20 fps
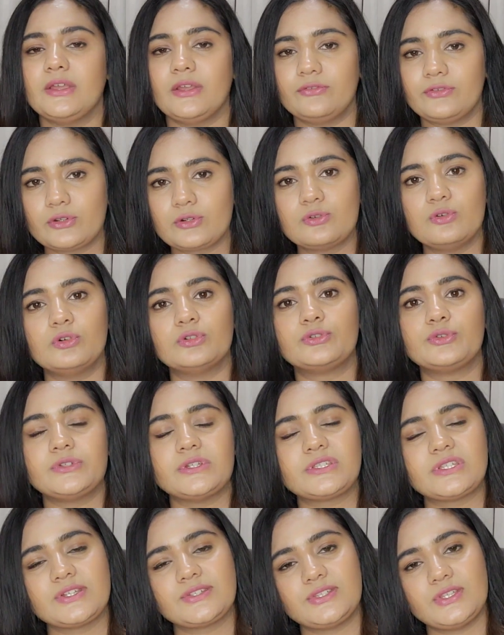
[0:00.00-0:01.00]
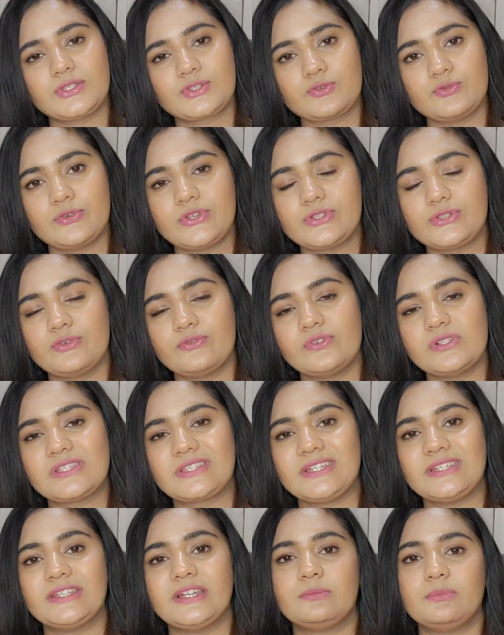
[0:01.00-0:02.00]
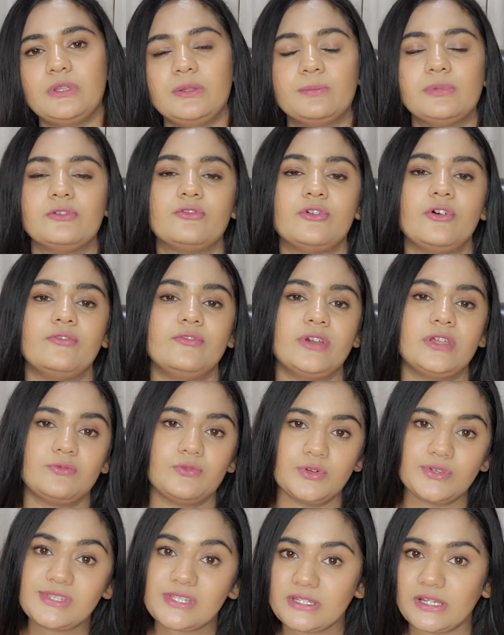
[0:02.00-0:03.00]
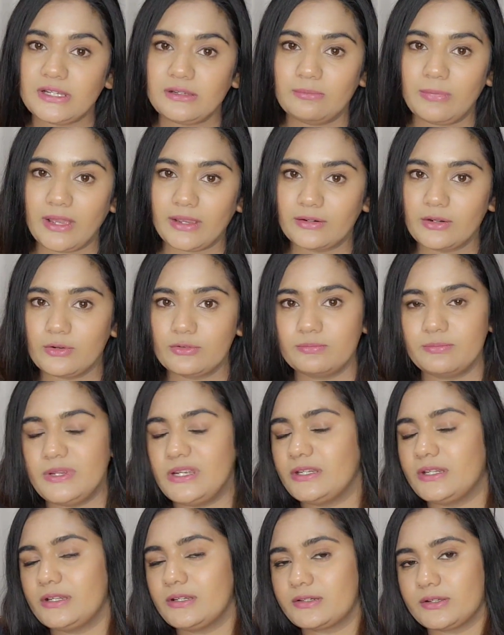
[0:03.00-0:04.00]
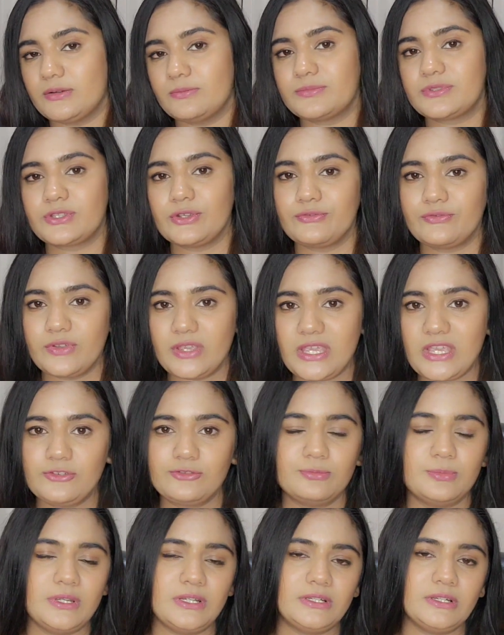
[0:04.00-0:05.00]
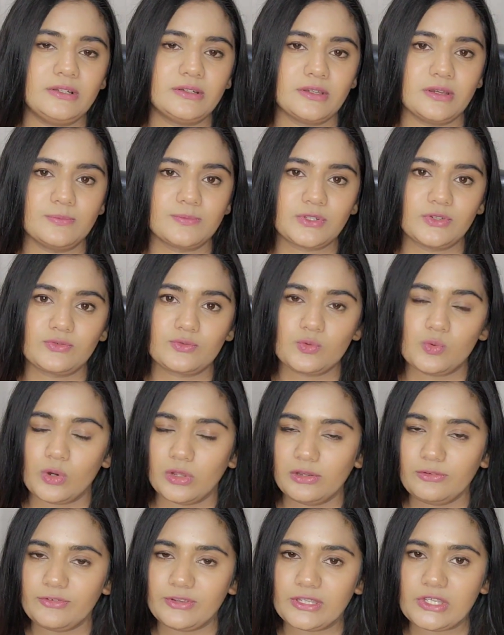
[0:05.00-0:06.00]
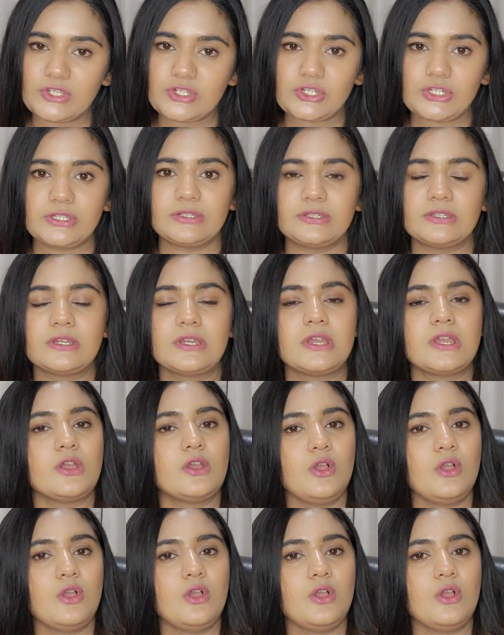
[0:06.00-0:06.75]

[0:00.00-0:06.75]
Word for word: If you go through the success stories, you will see that people from very versatile background, be it in terms of age, be it in terms of qualification